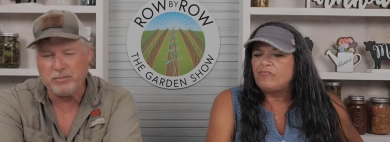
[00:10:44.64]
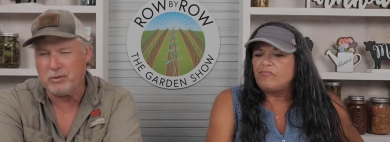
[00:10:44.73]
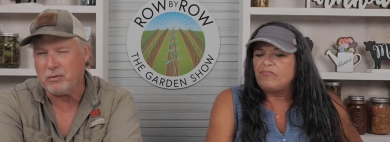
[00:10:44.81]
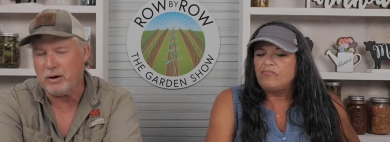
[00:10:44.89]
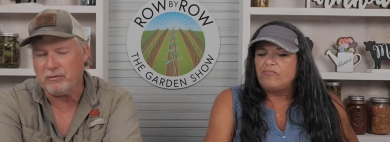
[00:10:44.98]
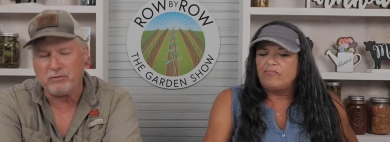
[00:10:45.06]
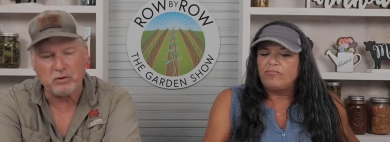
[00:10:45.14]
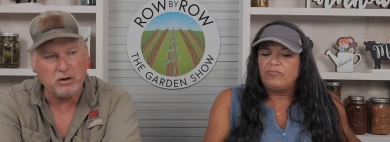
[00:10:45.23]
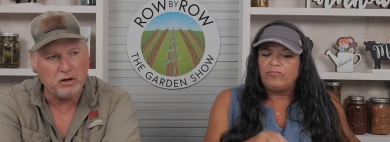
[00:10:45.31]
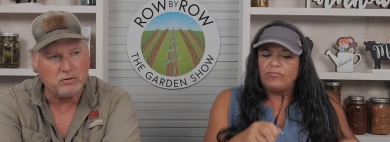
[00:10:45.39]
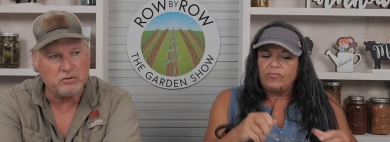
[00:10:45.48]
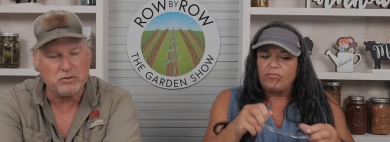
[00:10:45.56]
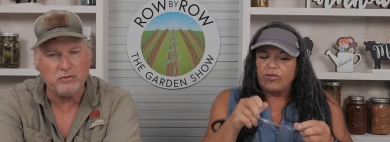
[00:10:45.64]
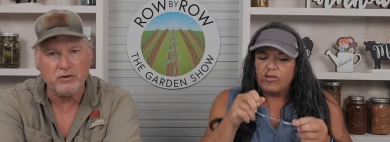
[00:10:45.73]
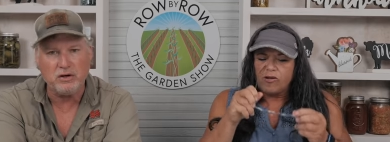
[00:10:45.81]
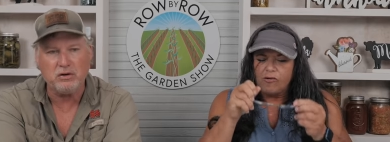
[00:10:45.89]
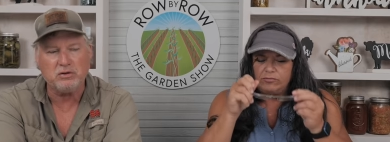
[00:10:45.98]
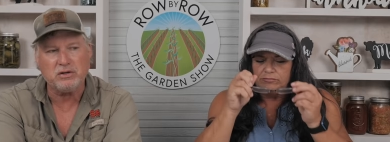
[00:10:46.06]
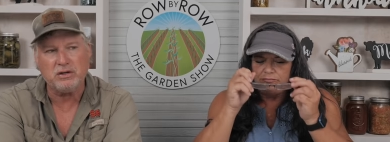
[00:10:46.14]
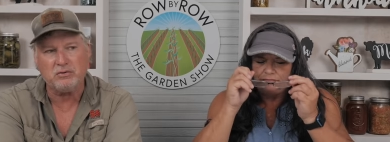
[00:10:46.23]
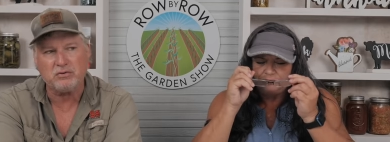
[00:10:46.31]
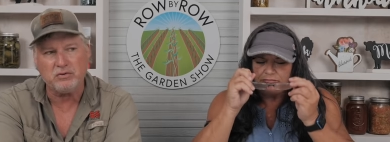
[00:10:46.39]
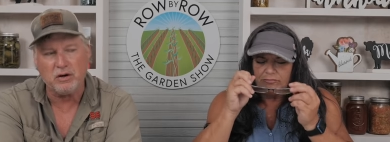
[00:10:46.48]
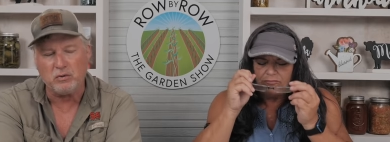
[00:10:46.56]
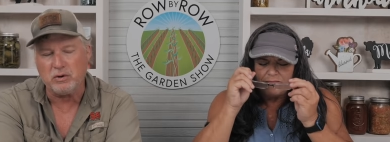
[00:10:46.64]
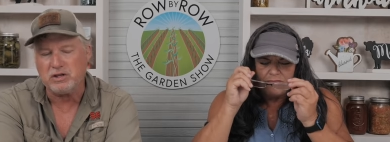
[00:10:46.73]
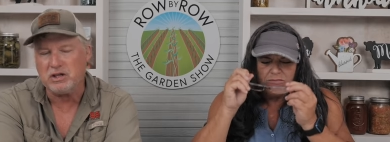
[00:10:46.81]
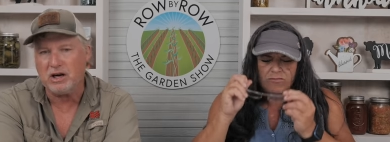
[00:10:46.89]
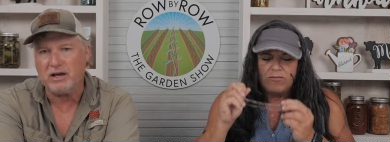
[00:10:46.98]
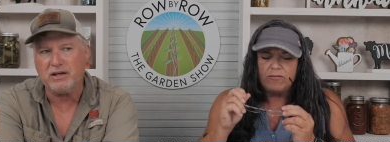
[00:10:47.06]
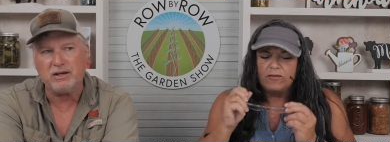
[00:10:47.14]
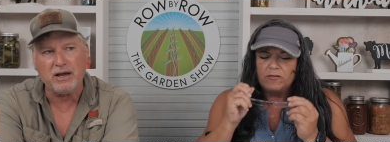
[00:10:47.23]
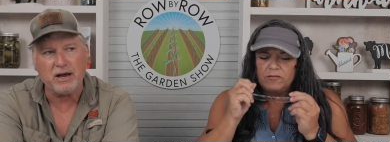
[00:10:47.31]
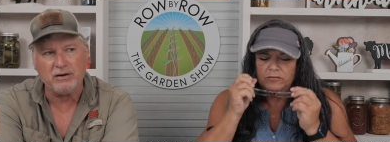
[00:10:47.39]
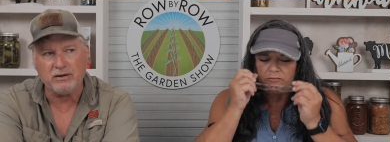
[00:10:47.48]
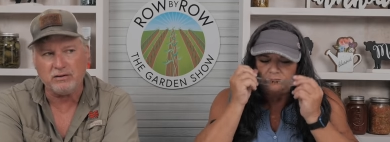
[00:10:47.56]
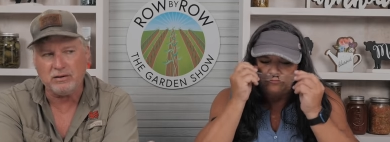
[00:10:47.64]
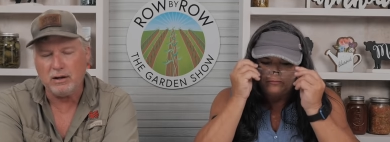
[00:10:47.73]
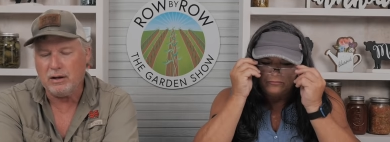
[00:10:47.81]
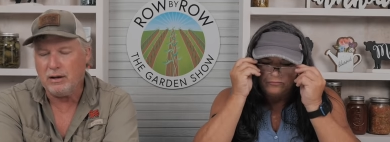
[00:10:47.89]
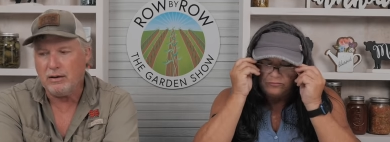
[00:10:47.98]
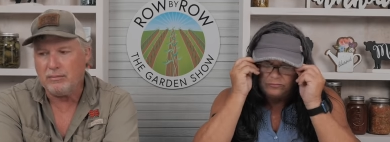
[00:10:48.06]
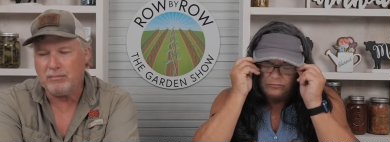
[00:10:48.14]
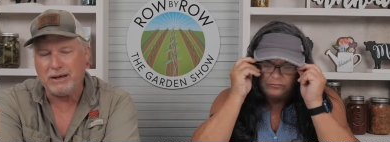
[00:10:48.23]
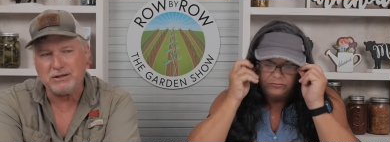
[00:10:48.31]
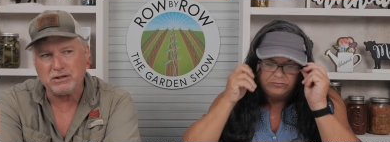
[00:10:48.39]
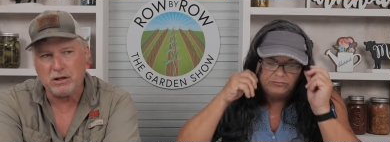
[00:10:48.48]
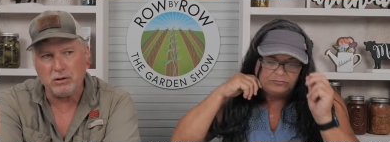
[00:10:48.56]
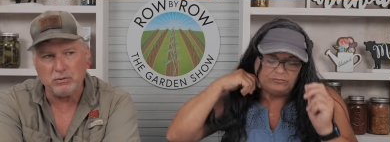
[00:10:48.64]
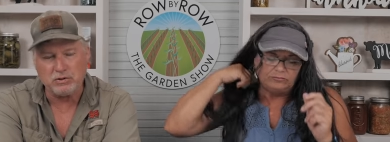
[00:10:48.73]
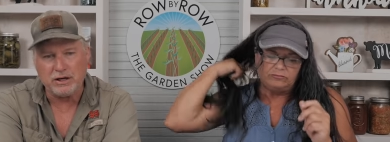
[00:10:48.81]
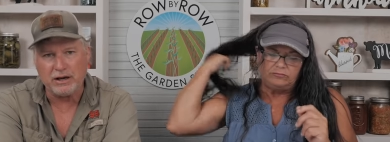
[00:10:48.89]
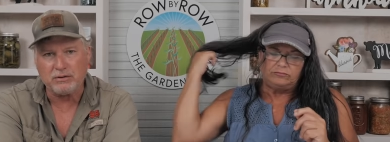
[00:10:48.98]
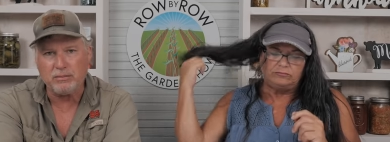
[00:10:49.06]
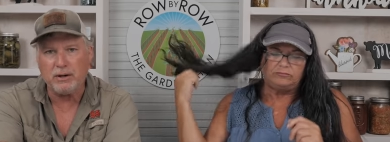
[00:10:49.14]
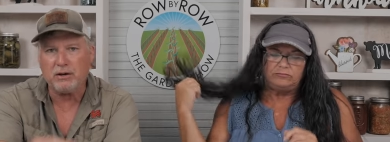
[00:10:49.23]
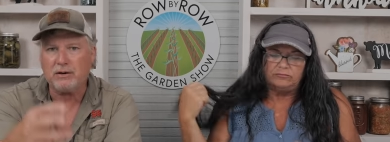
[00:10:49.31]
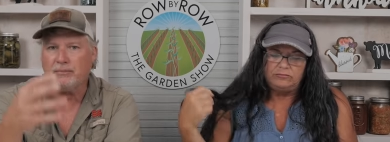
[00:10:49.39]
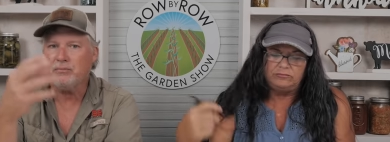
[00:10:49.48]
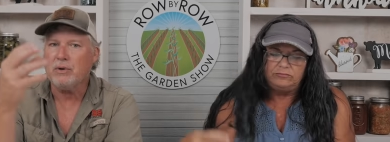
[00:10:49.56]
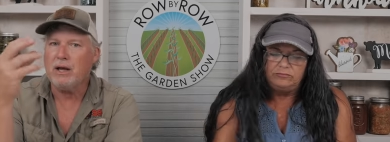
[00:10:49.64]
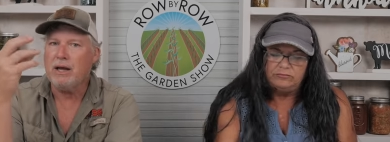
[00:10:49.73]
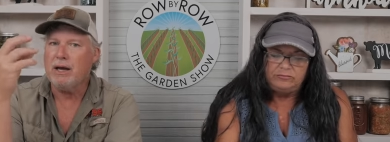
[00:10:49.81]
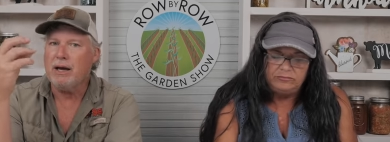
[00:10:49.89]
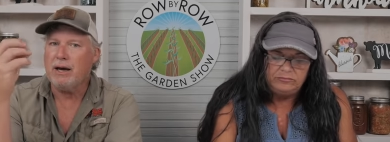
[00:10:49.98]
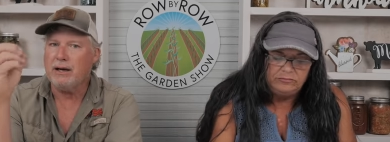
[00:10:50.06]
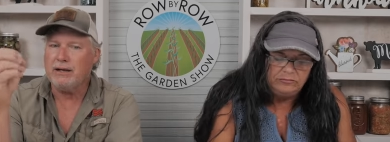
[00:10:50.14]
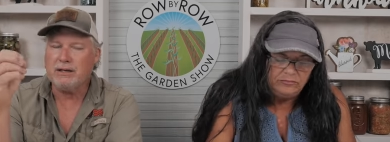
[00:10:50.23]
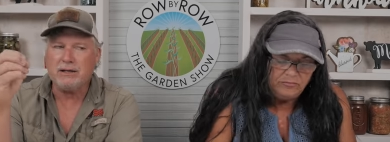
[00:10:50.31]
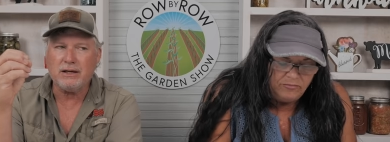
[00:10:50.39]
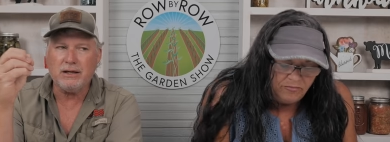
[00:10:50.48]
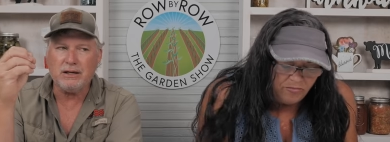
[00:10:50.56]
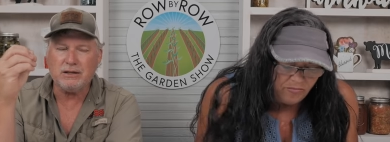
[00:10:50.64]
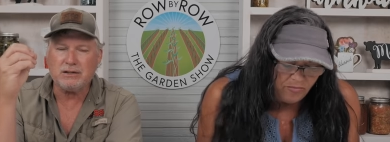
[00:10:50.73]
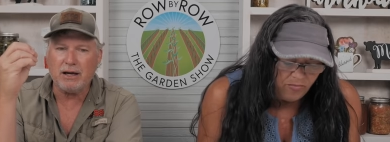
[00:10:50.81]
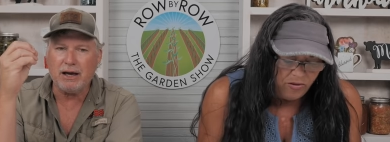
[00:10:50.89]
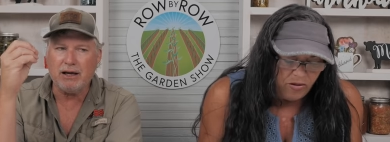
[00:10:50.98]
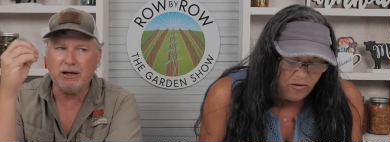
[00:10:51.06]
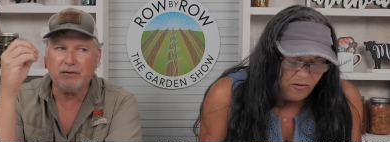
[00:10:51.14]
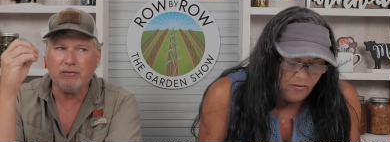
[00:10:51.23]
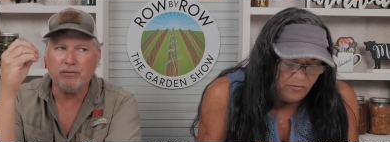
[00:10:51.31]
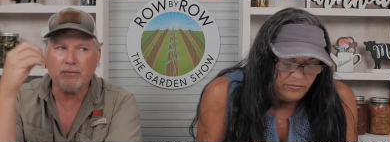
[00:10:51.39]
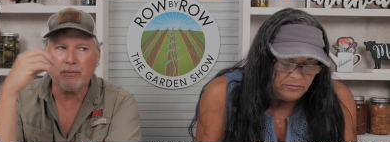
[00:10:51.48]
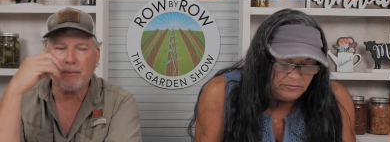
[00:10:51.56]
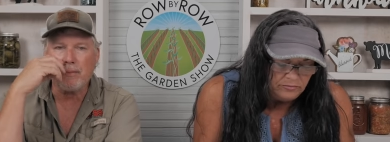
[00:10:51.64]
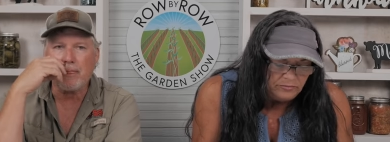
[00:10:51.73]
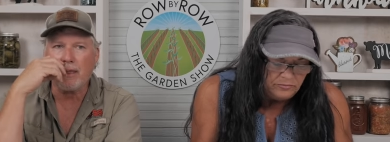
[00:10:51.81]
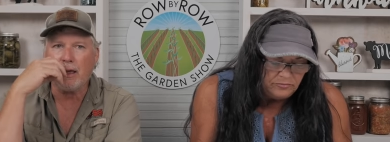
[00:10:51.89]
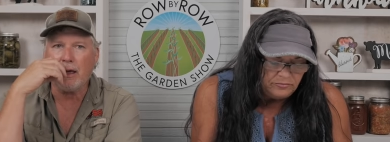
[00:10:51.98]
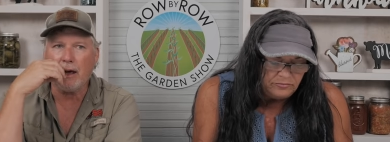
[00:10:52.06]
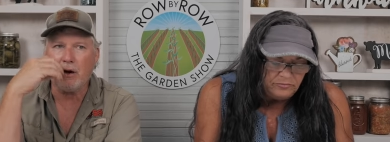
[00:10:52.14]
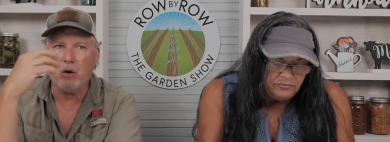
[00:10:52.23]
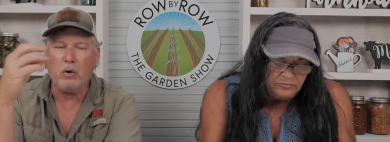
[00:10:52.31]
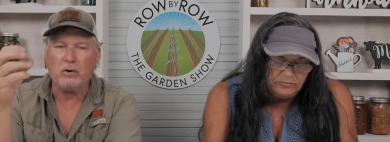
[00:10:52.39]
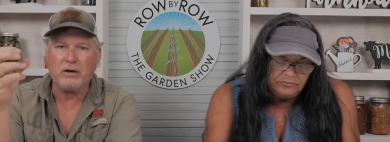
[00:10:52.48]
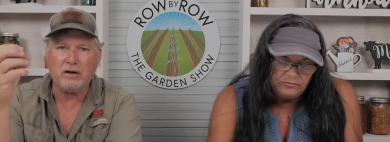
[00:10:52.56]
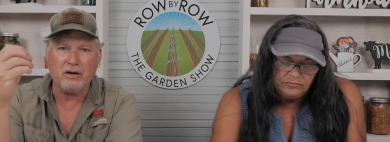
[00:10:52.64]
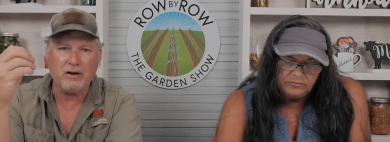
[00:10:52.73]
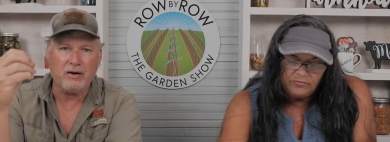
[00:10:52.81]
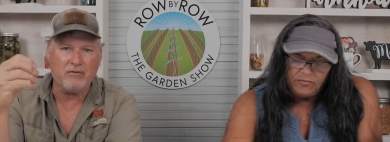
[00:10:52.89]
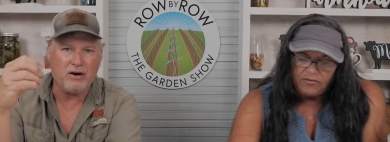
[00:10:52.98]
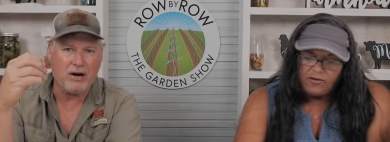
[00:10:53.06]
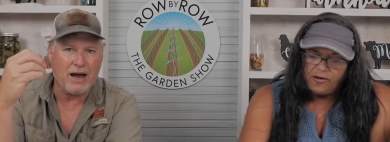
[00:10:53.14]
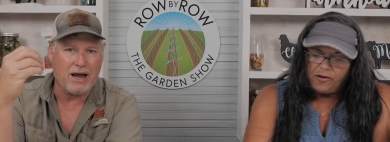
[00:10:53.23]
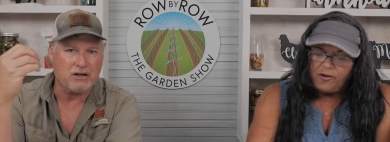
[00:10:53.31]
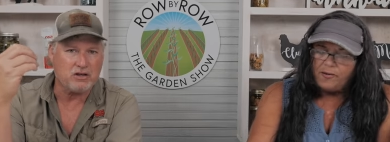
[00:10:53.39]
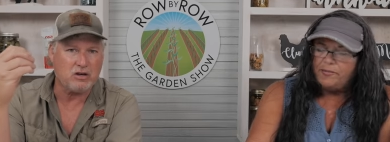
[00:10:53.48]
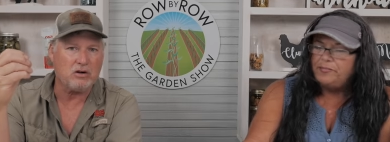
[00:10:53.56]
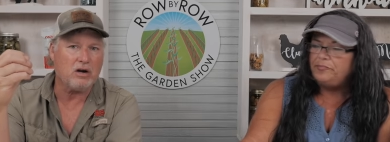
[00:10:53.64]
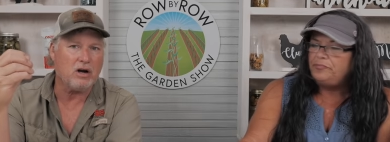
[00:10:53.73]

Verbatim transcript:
Speaker 1: It's been around for hundreds of years, and it was originated down in Mexico and South America. And it is a corn that doesn't have very high sugar